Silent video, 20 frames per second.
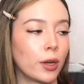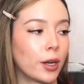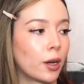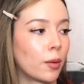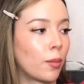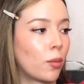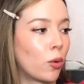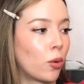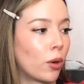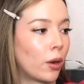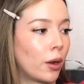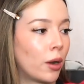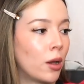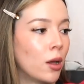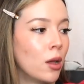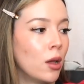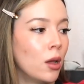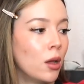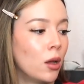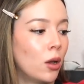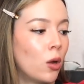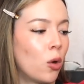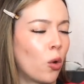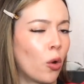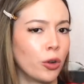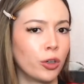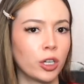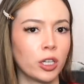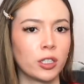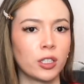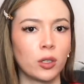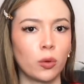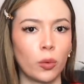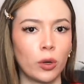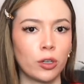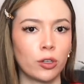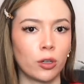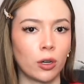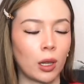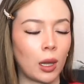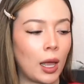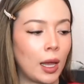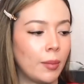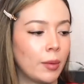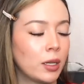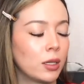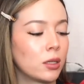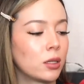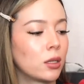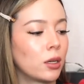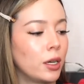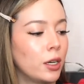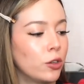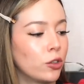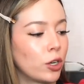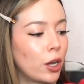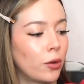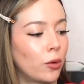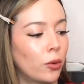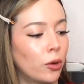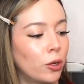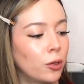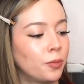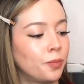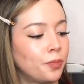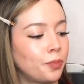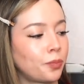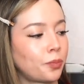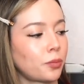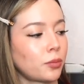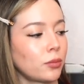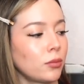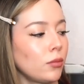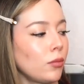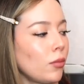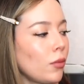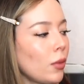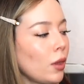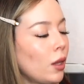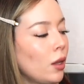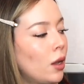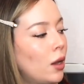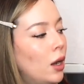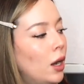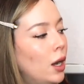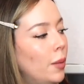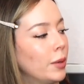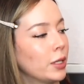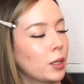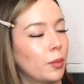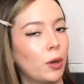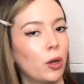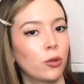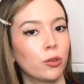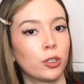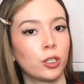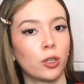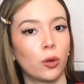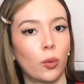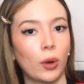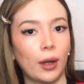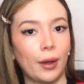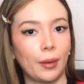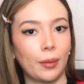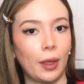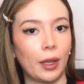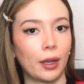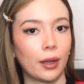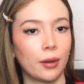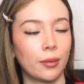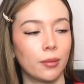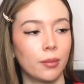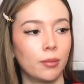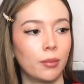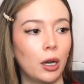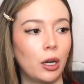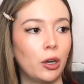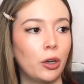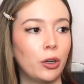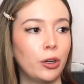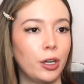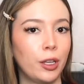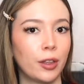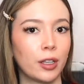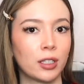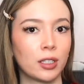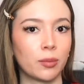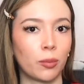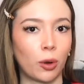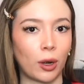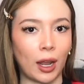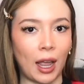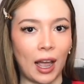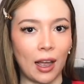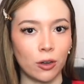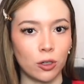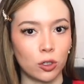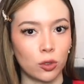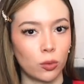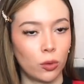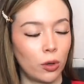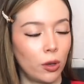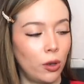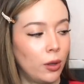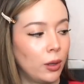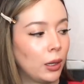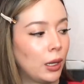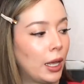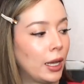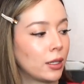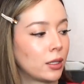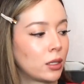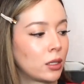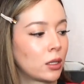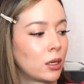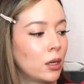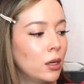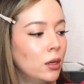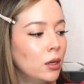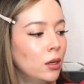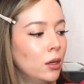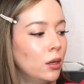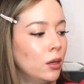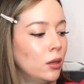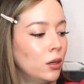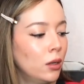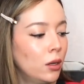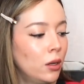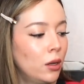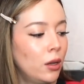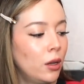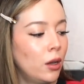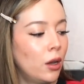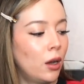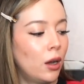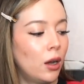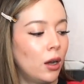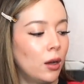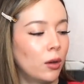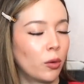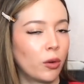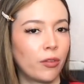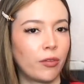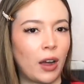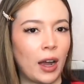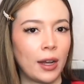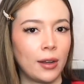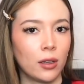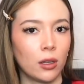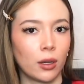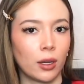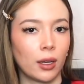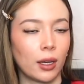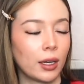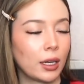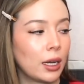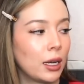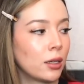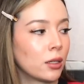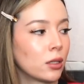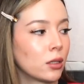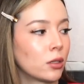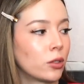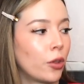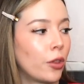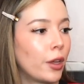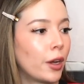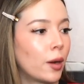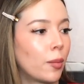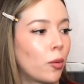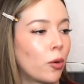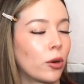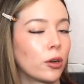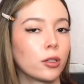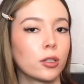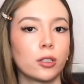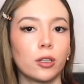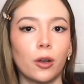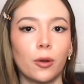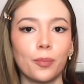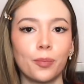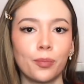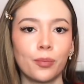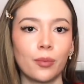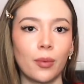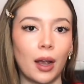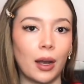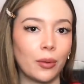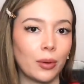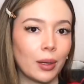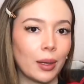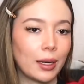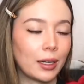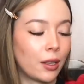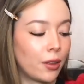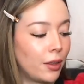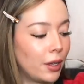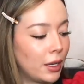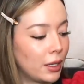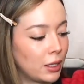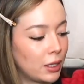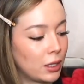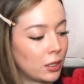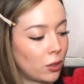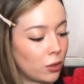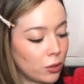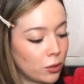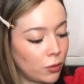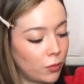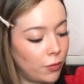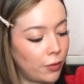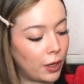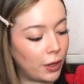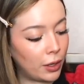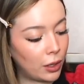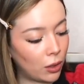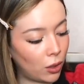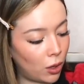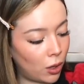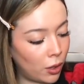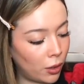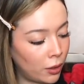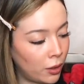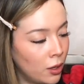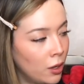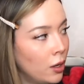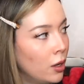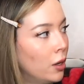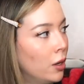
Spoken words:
an airport or just in winter climates in general, as opposed to wearing like a hoodie that's more casual and less refined looking, I guess, to the airport. So I really liked this. It's also very long.